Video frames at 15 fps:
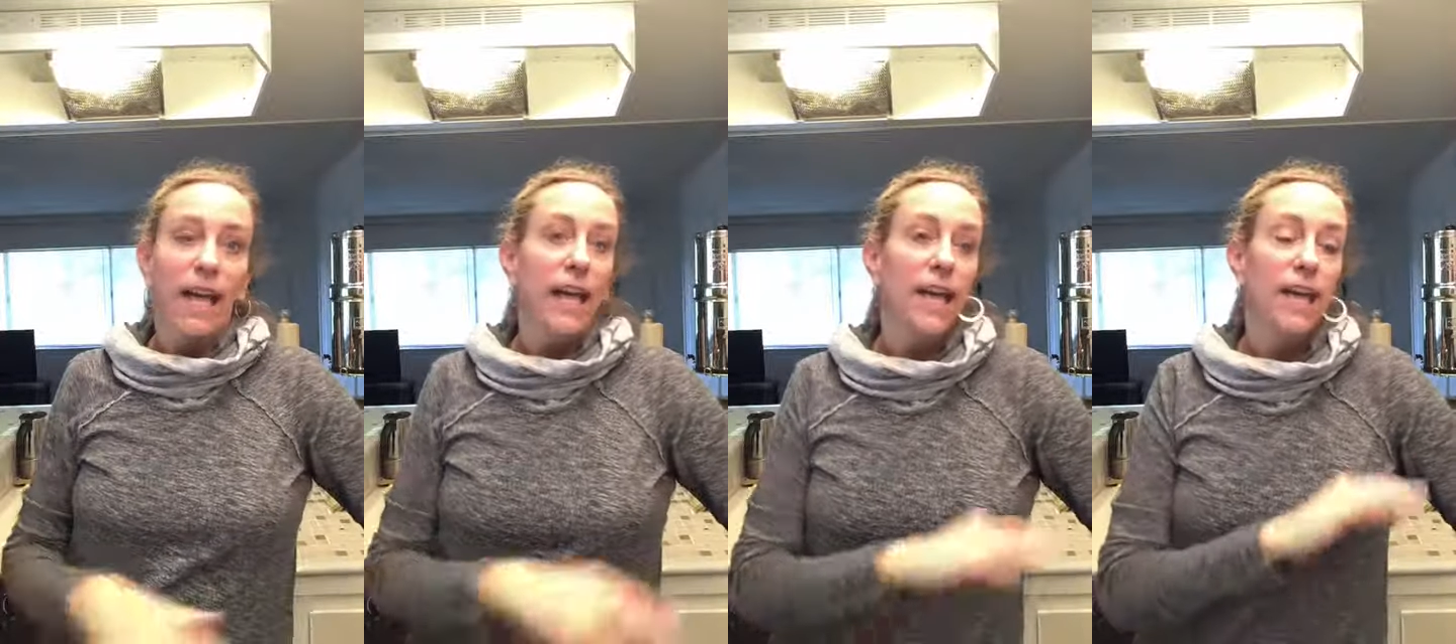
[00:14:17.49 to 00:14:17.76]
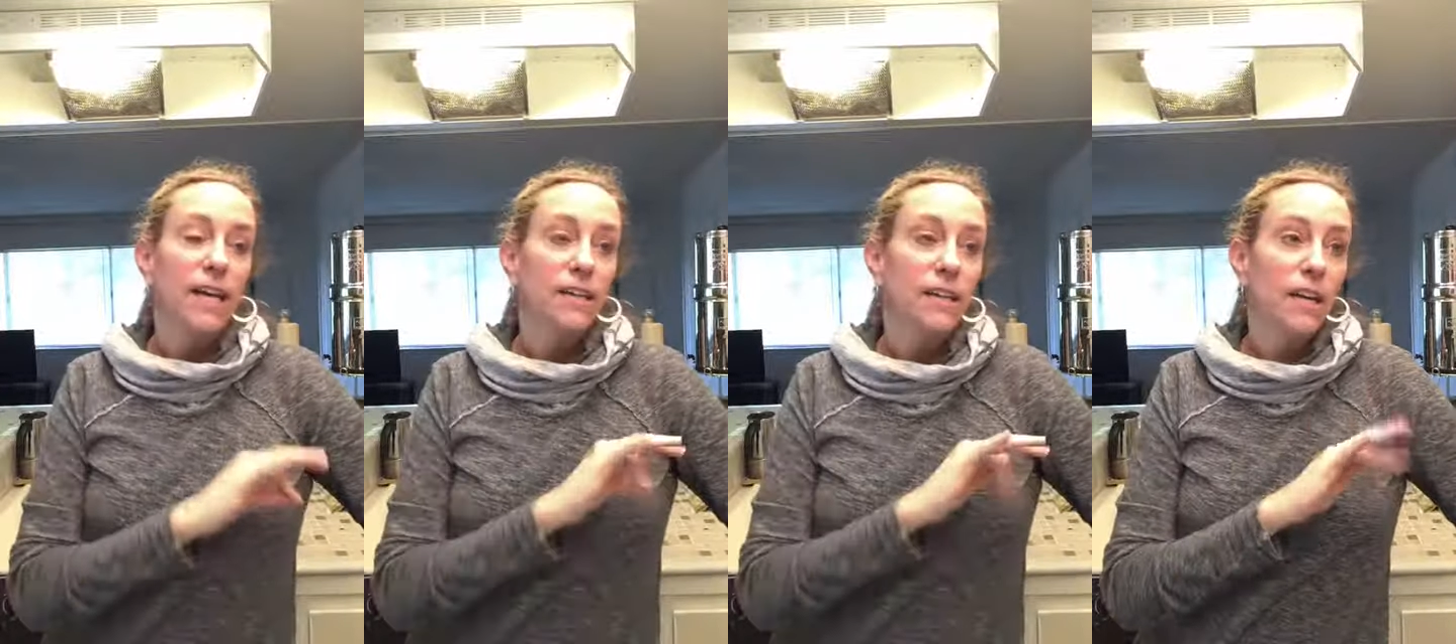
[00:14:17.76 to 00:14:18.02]

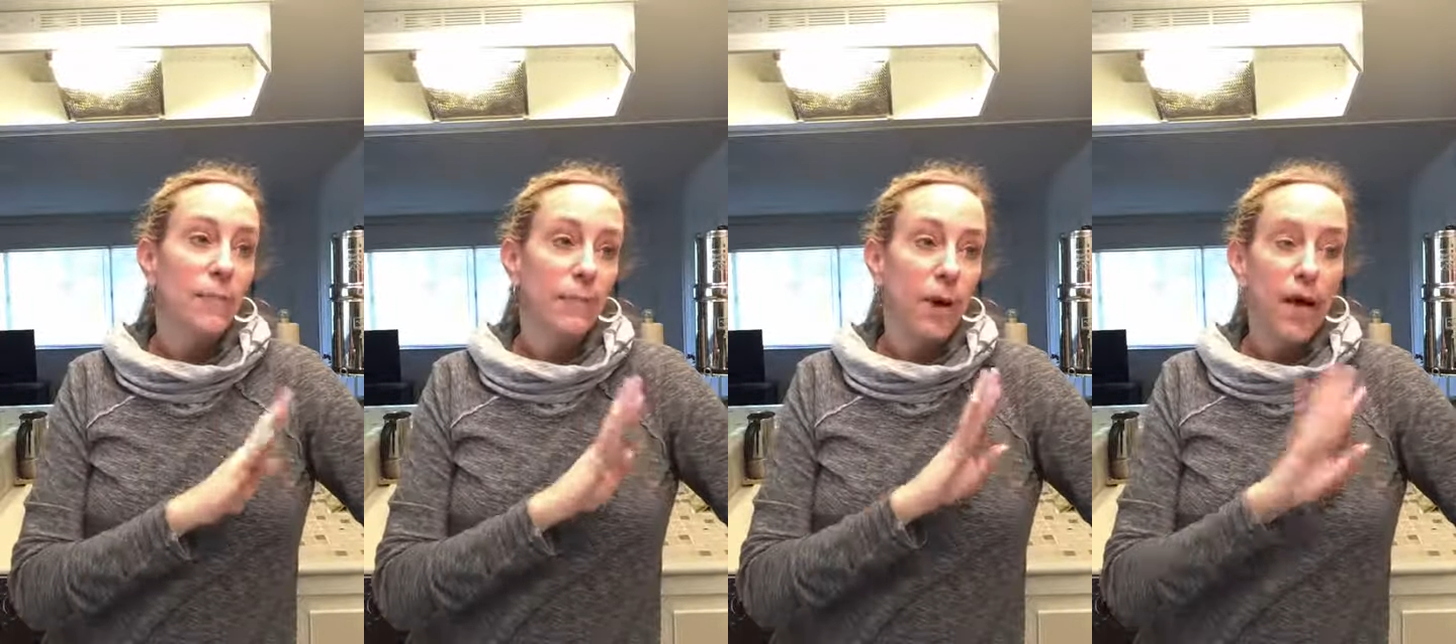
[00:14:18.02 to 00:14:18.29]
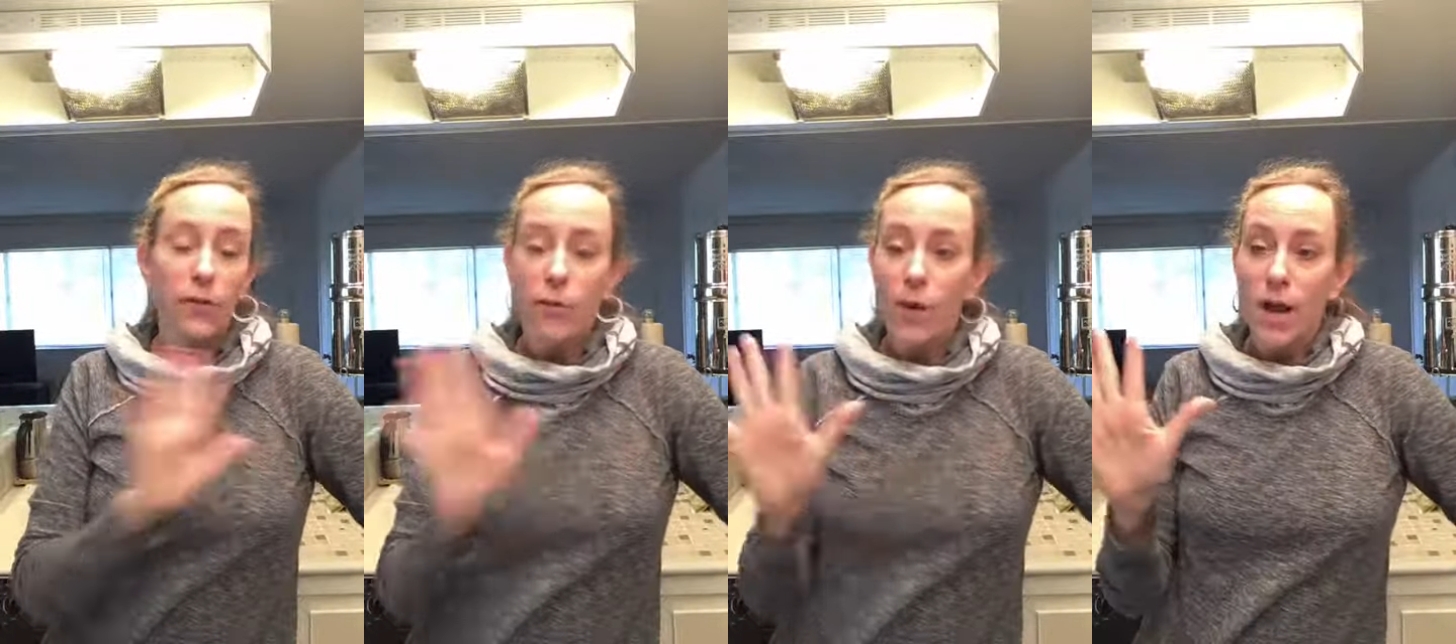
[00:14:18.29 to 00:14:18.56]
And
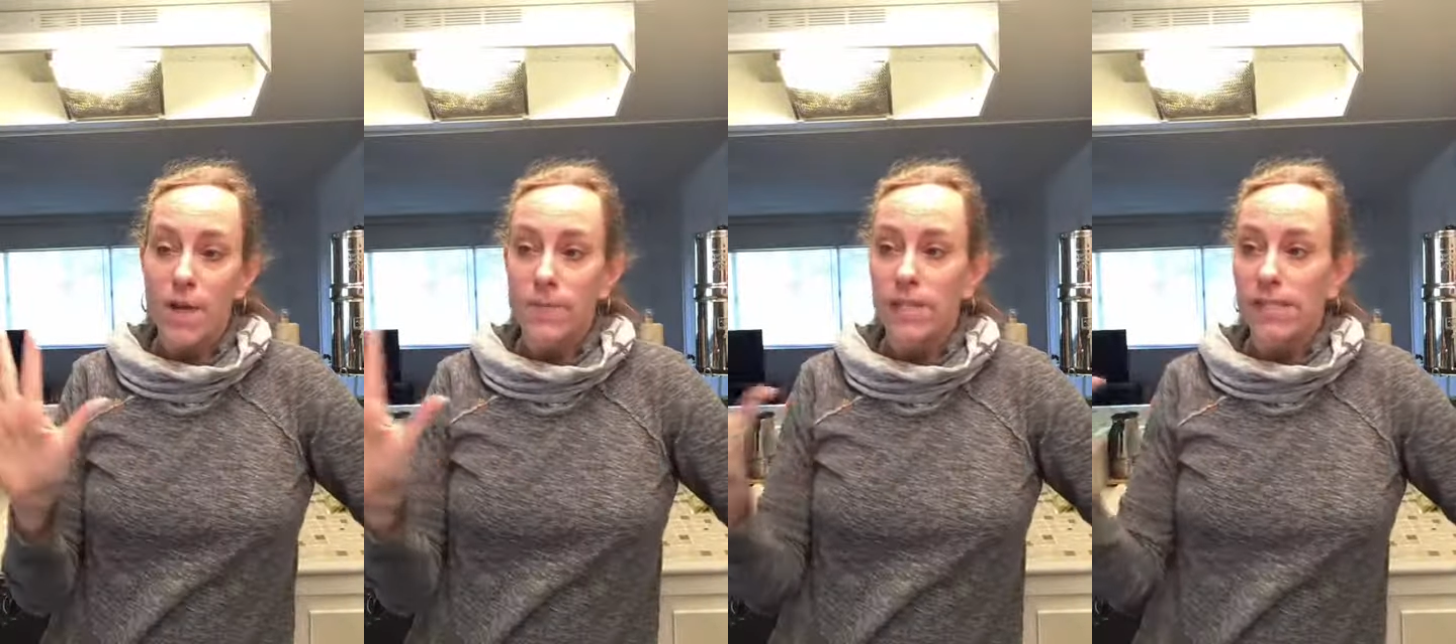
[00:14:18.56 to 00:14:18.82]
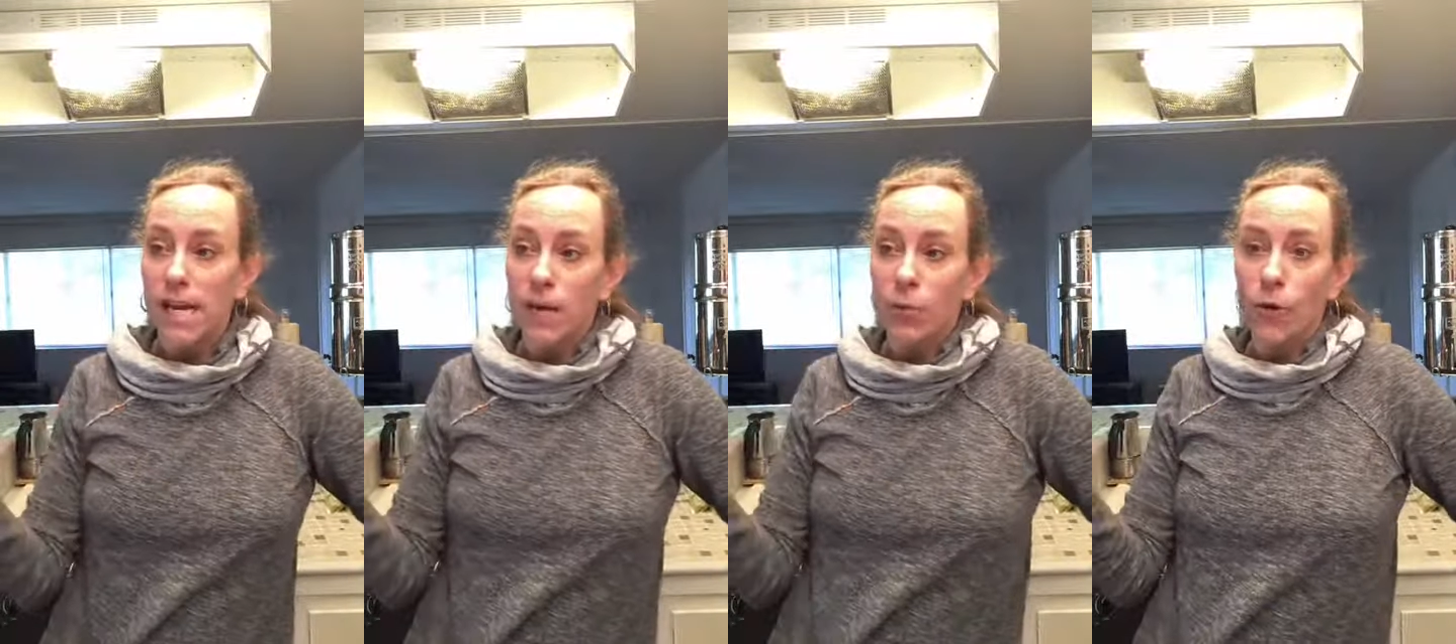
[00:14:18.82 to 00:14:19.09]
by the way, I'm gonna take